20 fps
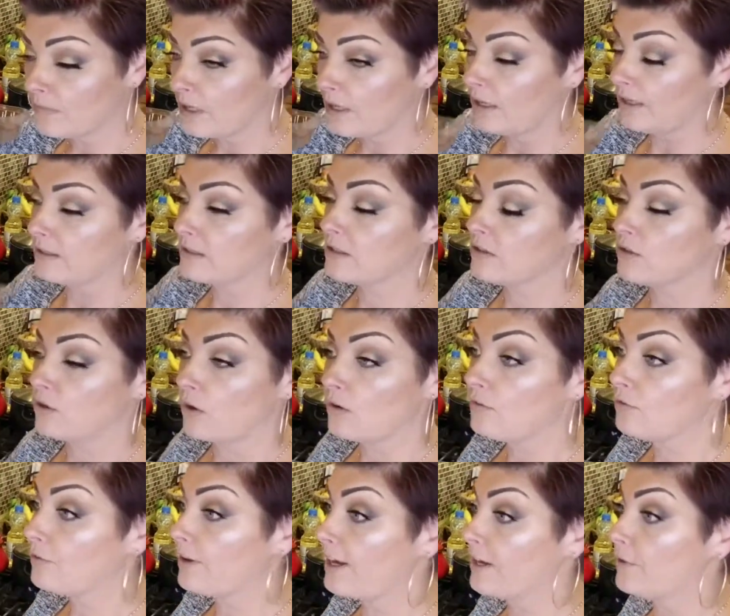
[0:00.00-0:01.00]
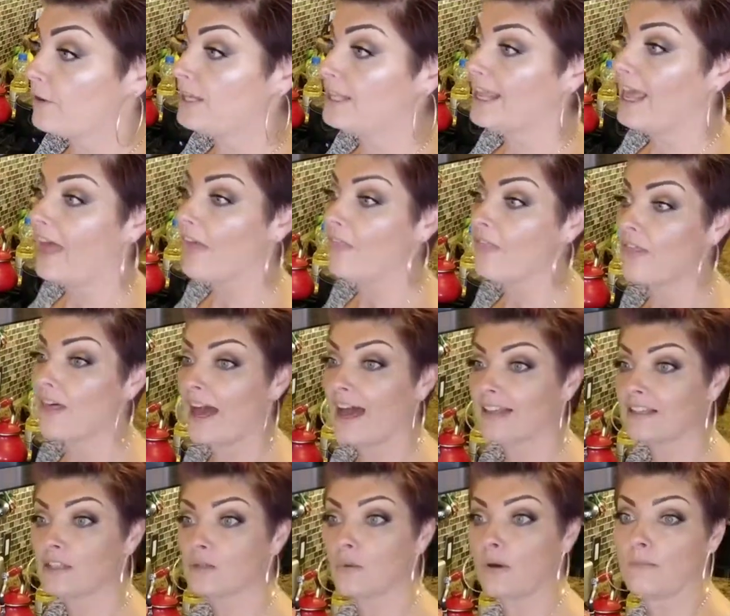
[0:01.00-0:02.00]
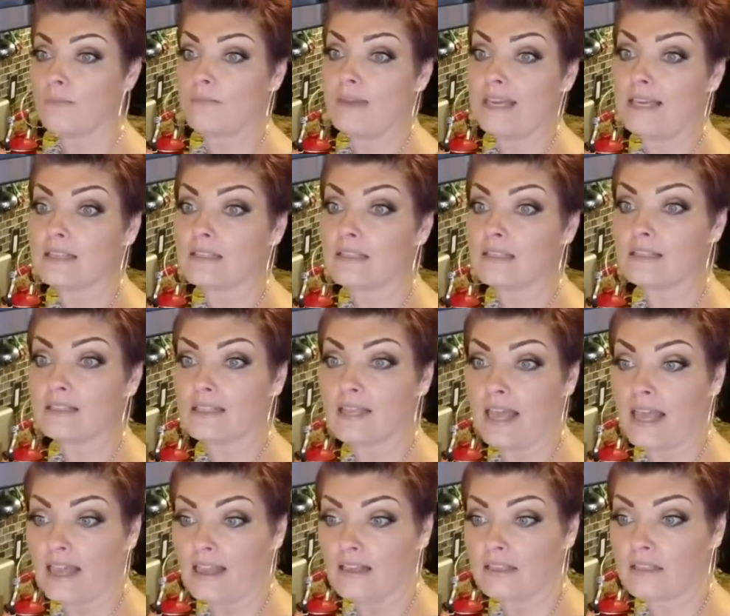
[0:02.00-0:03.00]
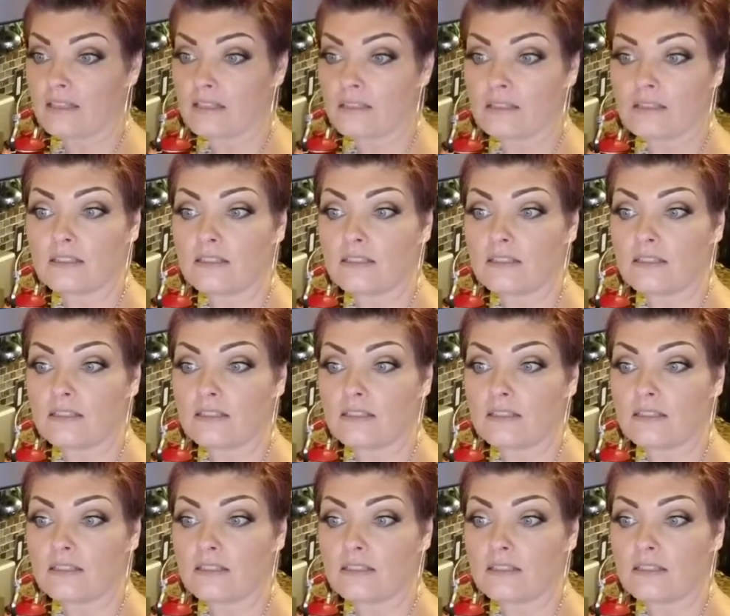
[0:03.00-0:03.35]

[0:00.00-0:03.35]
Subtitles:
It's so fragrant, and that's what makes it taste